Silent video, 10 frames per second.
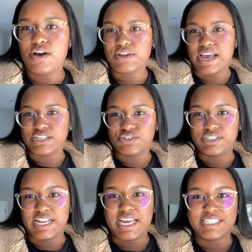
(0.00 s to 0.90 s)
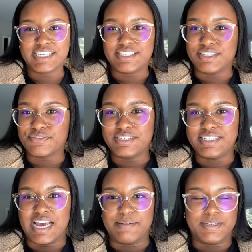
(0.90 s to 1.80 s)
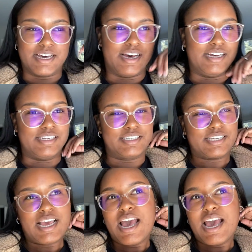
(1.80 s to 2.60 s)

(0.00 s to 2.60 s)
Okay, so today is a different day because